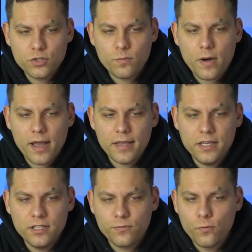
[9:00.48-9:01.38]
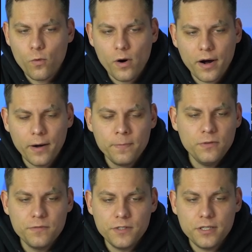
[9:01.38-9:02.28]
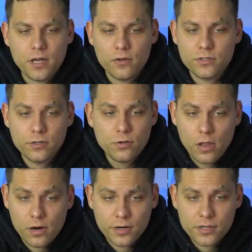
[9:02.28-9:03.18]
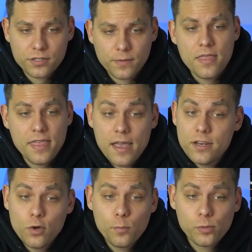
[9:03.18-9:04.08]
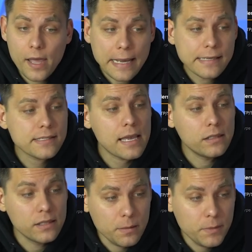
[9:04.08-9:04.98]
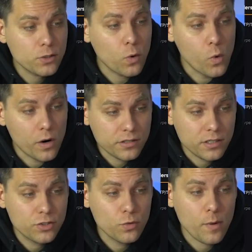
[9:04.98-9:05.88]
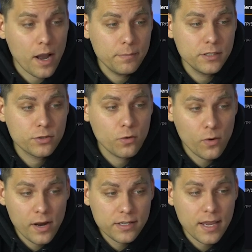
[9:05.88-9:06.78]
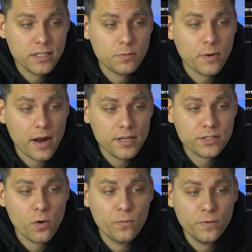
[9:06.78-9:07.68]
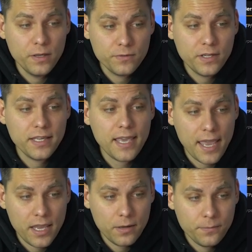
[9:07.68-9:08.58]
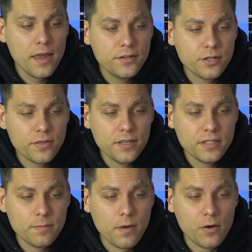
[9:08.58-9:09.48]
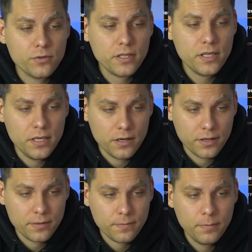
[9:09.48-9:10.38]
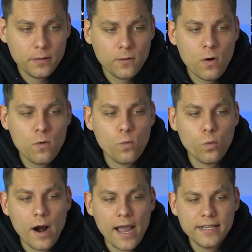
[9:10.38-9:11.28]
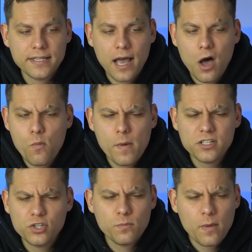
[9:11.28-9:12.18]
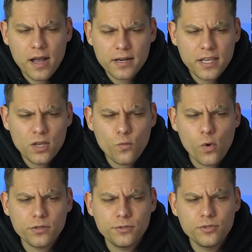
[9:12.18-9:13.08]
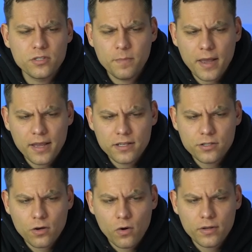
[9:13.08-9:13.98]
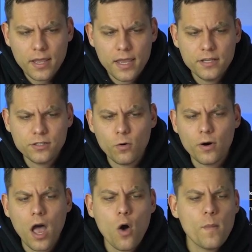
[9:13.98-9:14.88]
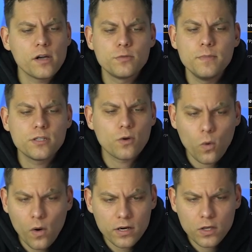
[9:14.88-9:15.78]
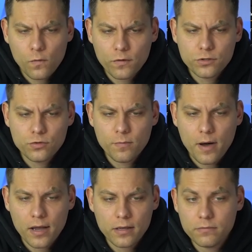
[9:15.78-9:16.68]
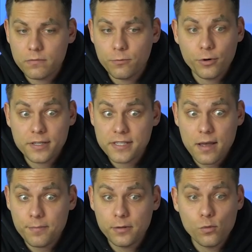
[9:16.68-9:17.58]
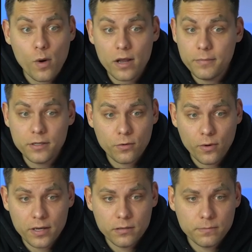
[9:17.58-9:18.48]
to buy it for $50,000, then you place a limit order to buy Bitcoin at price of 50k. Enter this amount here. Below, write how much money you want to spend on it or how much Bitcoin you want to buy. For example, 1 Bitcoin.